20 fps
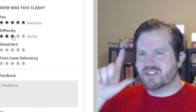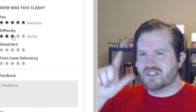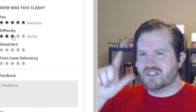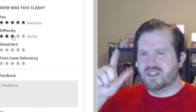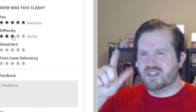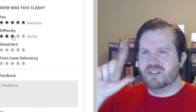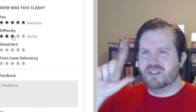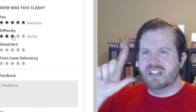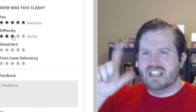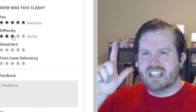
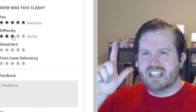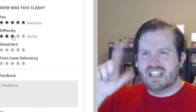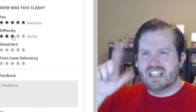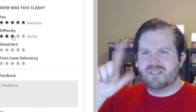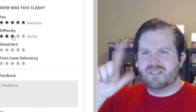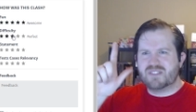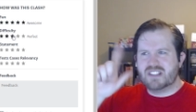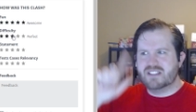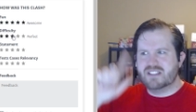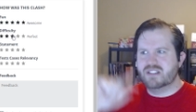So
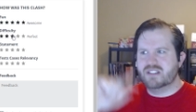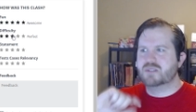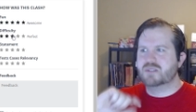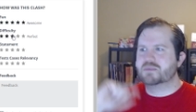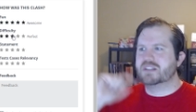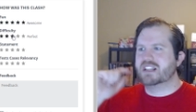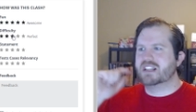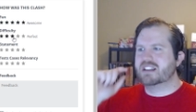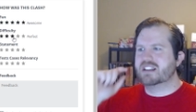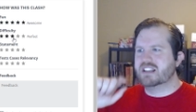ifs and
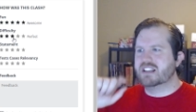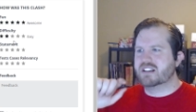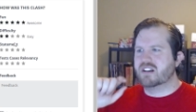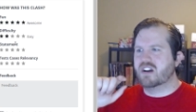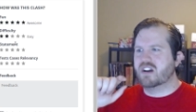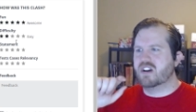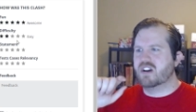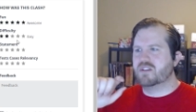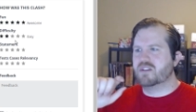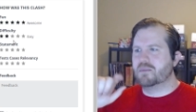loops, I think,
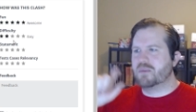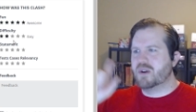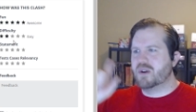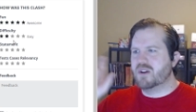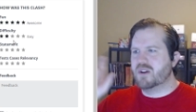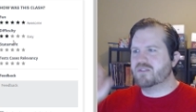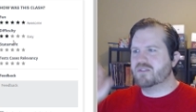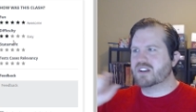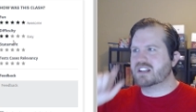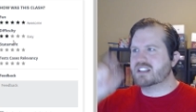are the
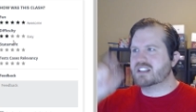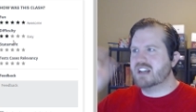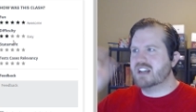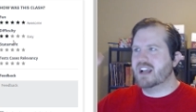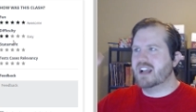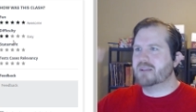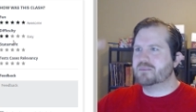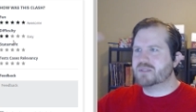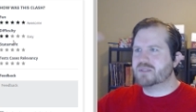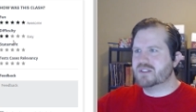perfect
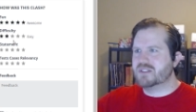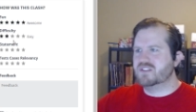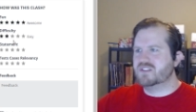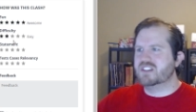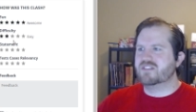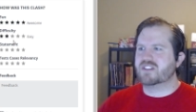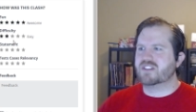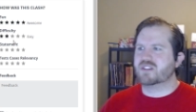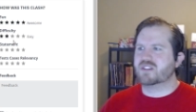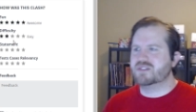types of
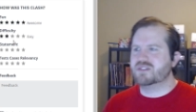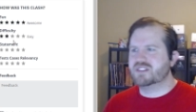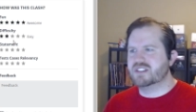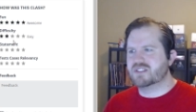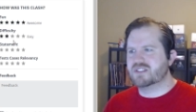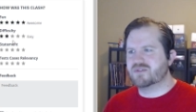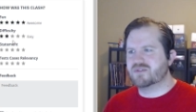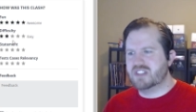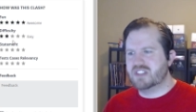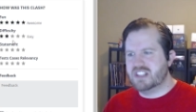
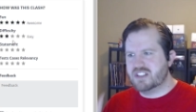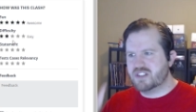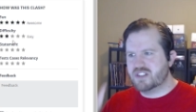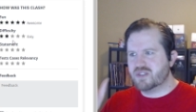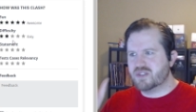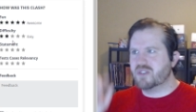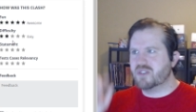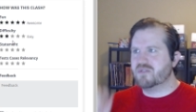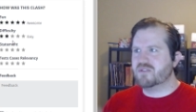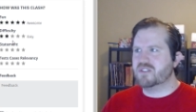difficulties for these
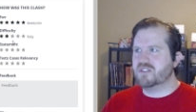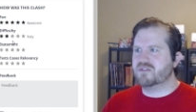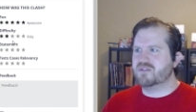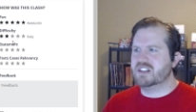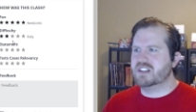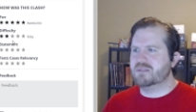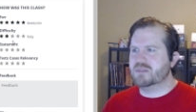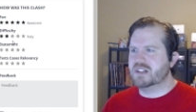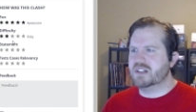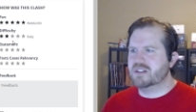short
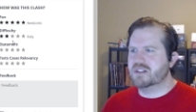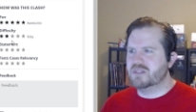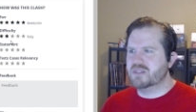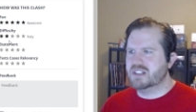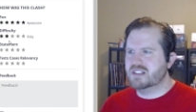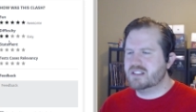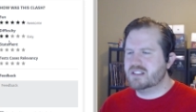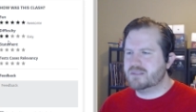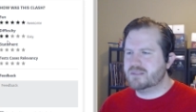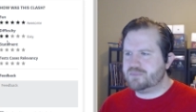15-minute
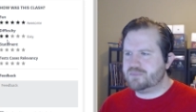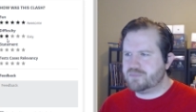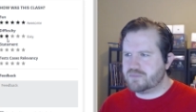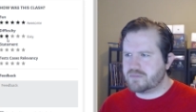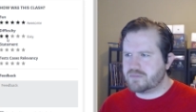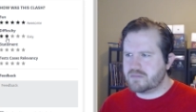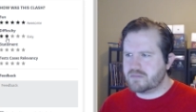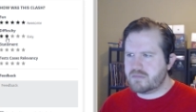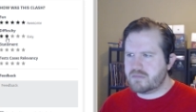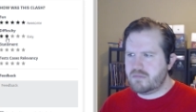ones.
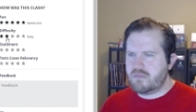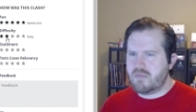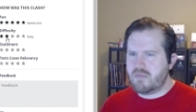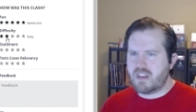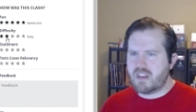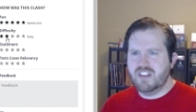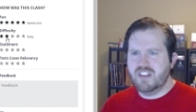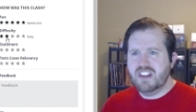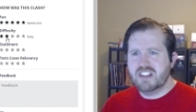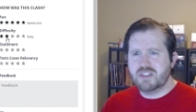
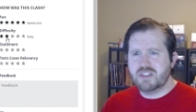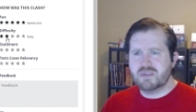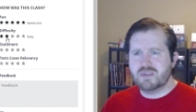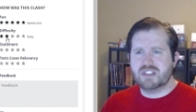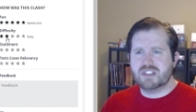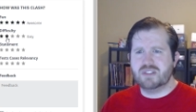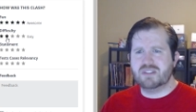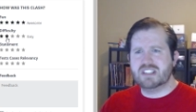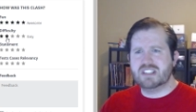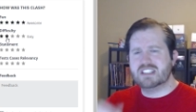I thought this one was
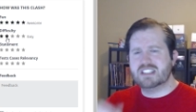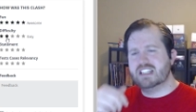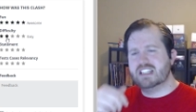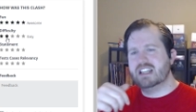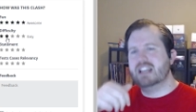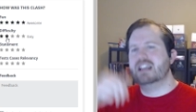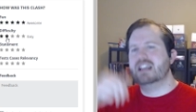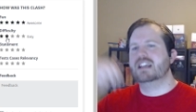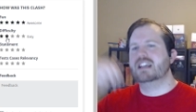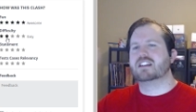too
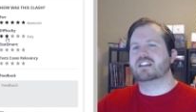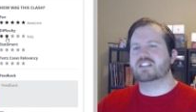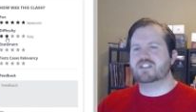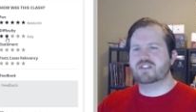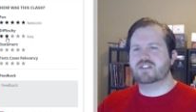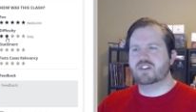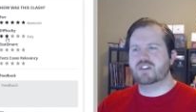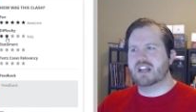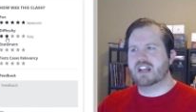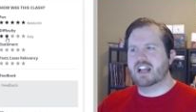easy because you
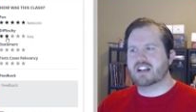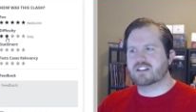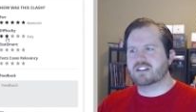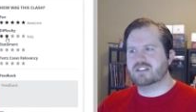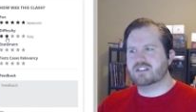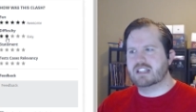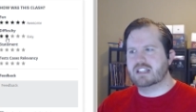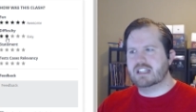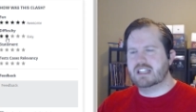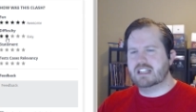don't
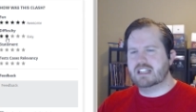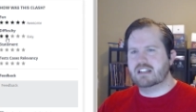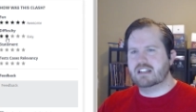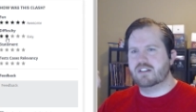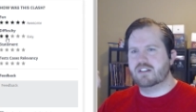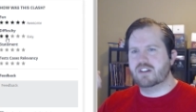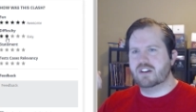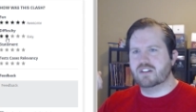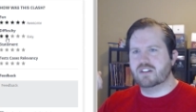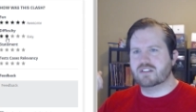actually need
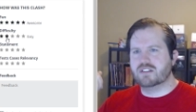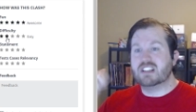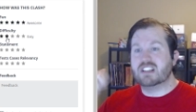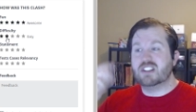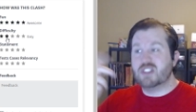those.